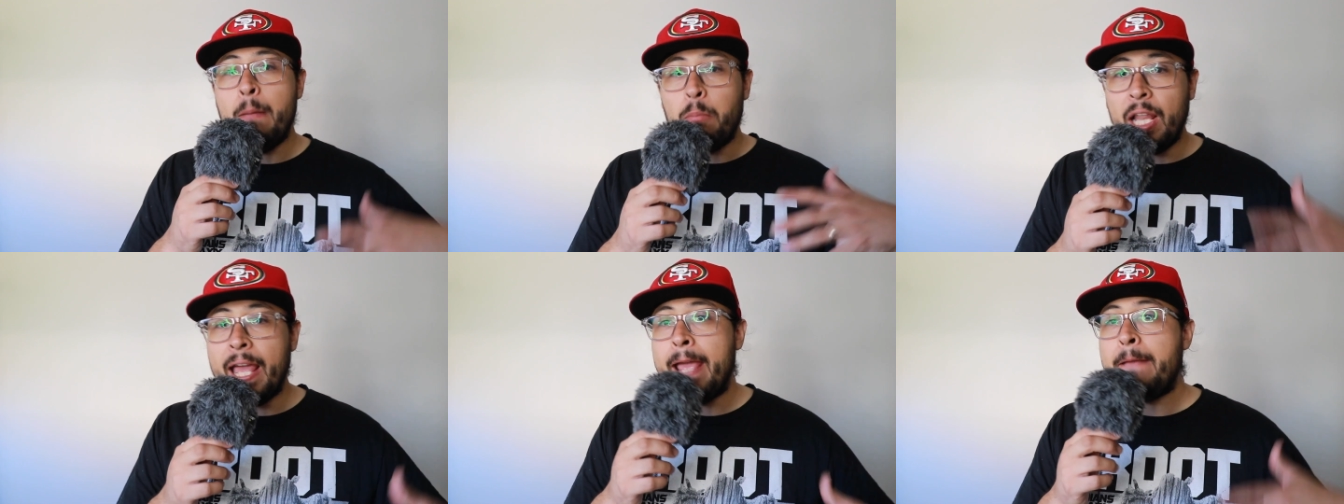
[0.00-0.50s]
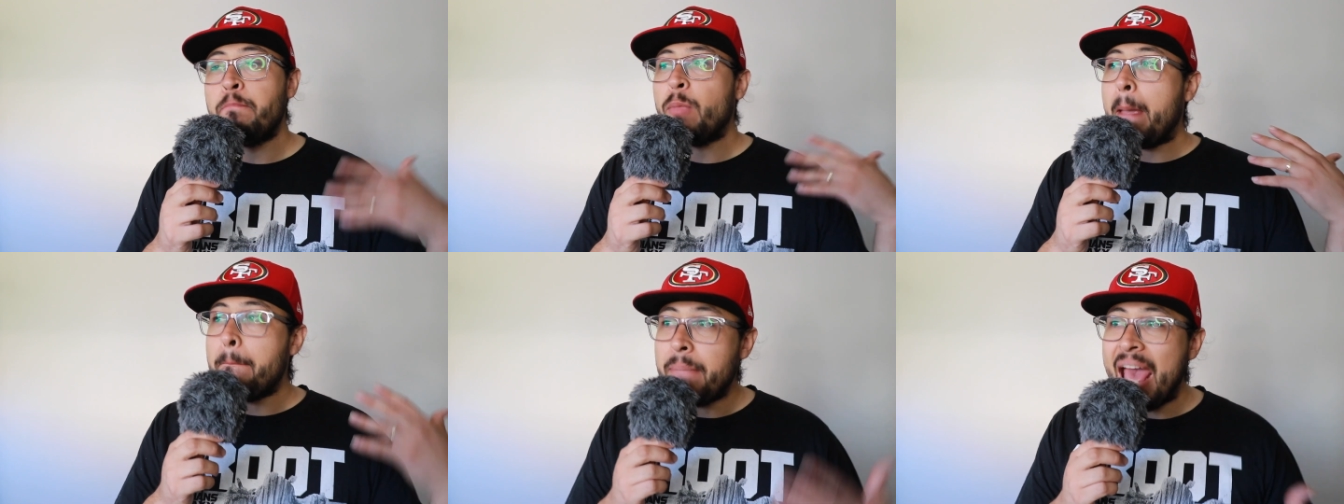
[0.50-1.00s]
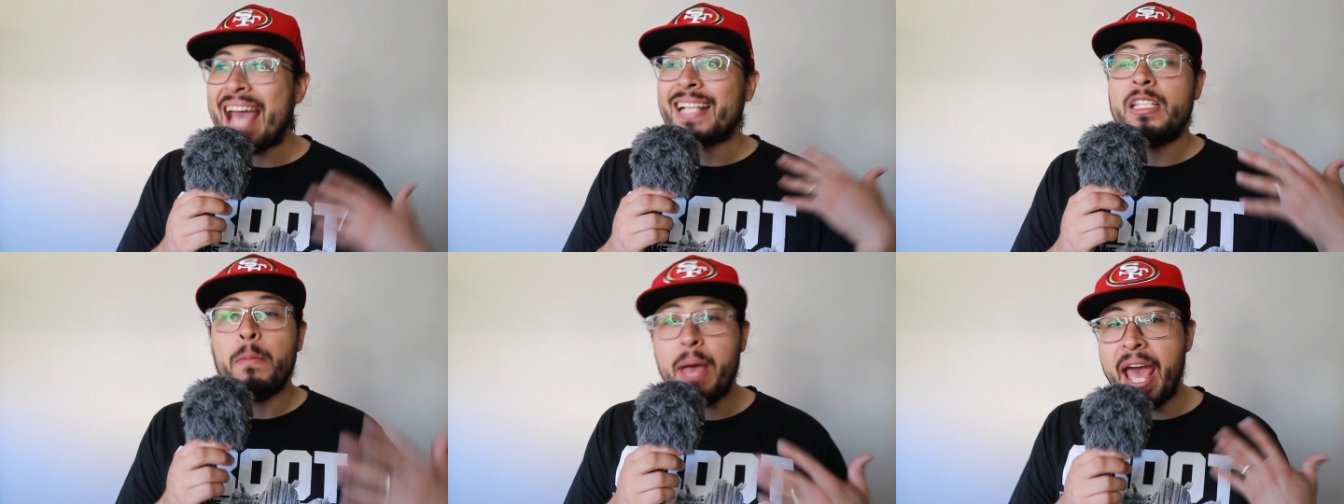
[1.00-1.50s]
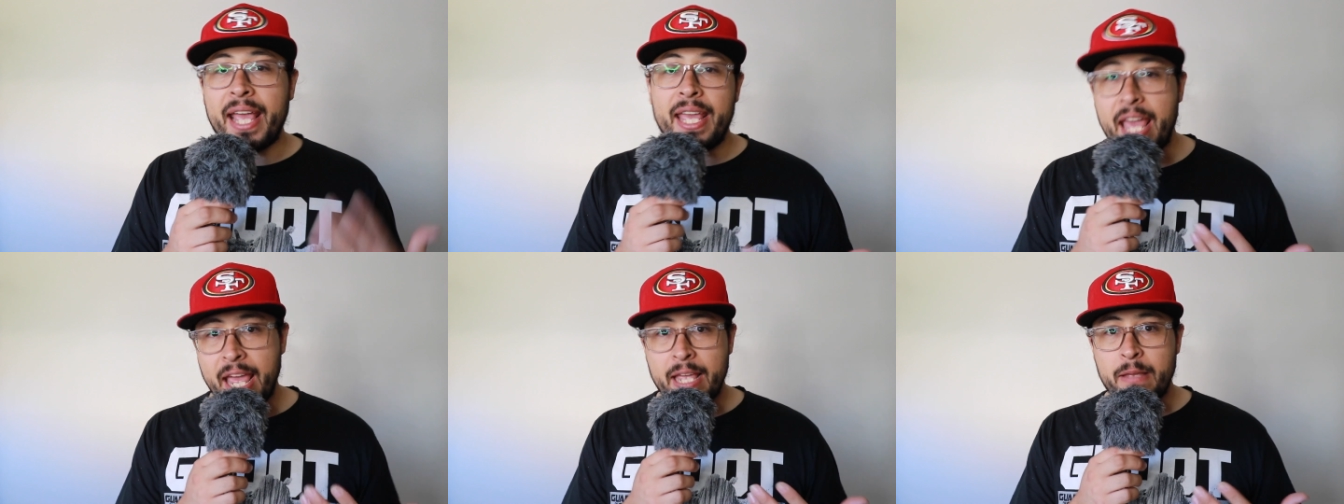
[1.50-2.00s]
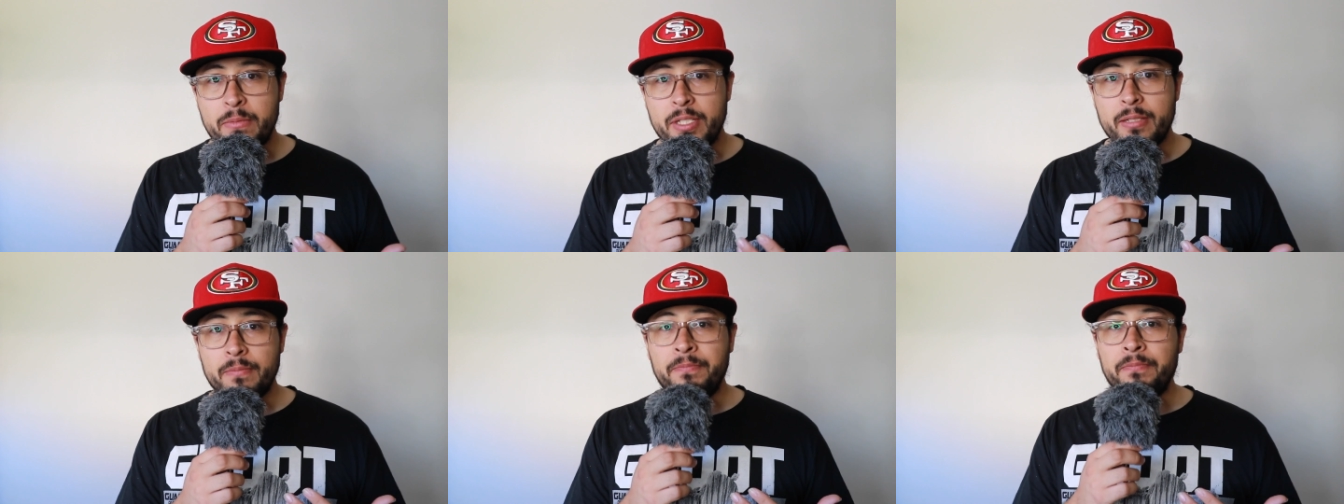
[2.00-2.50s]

play back-to-back games.